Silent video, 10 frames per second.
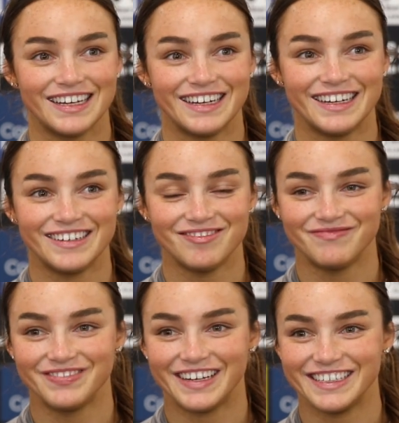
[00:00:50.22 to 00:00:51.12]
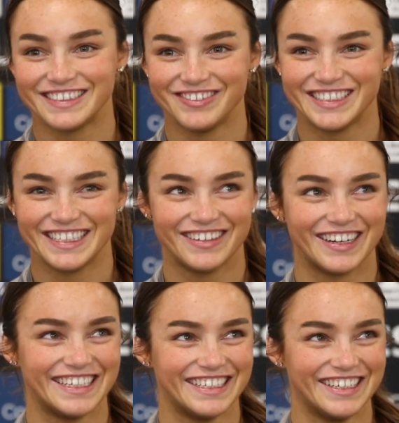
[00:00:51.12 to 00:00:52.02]
I was obviously
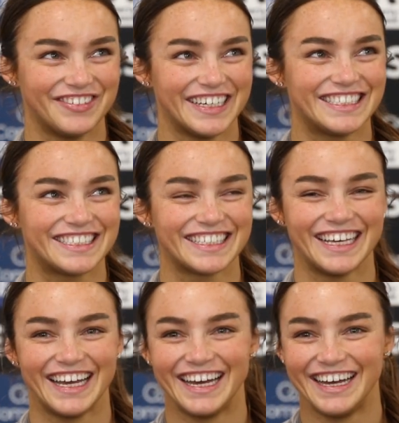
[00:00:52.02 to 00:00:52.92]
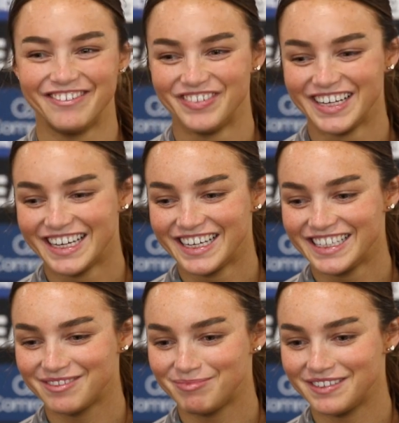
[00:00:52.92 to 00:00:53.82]
quite nervous.
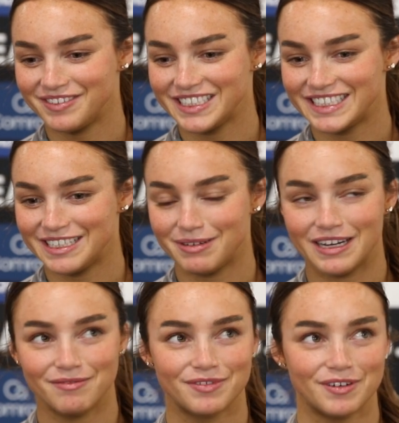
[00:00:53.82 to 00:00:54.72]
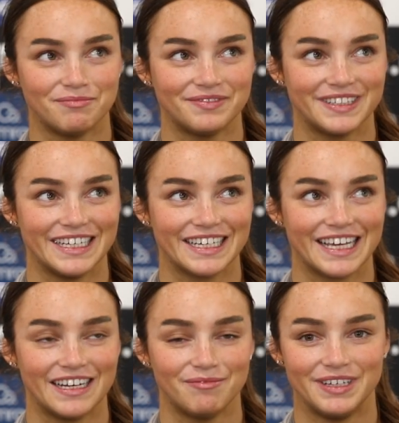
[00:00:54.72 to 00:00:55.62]
It was a bit of a step up from the
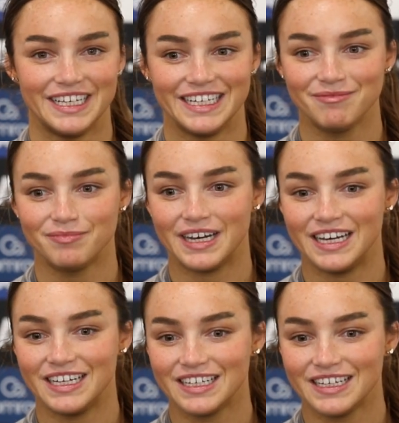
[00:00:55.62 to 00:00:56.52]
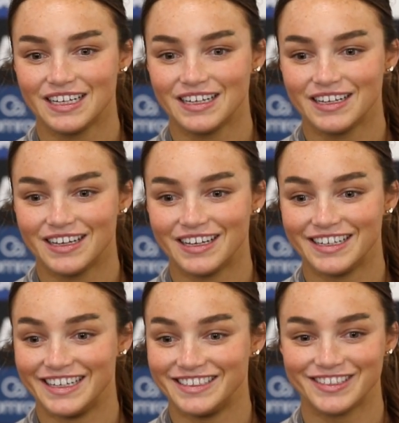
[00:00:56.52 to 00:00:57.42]
academy, but
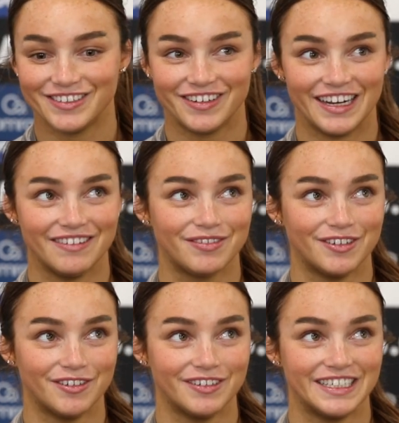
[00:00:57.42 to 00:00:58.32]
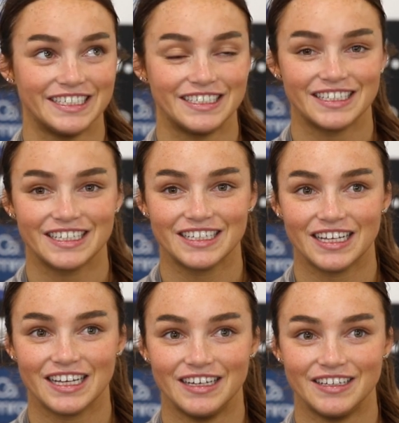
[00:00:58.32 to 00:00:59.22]
again, so grateful, and
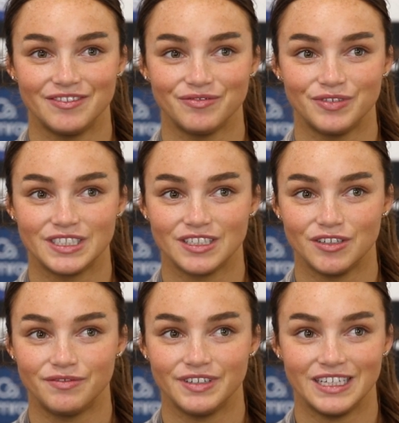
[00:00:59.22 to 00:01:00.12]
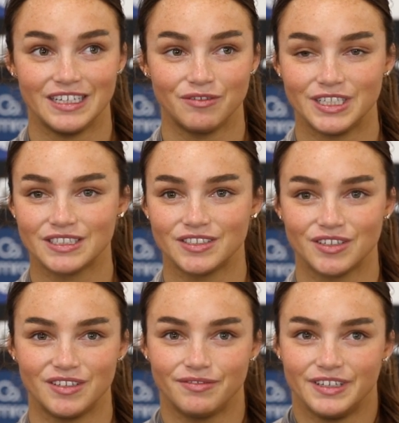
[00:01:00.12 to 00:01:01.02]
it was a good feeling once I was
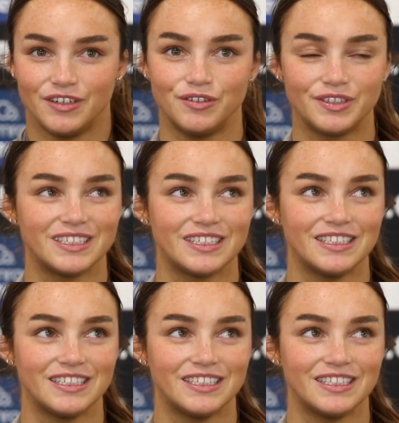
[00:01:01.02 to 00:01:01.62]
on the field.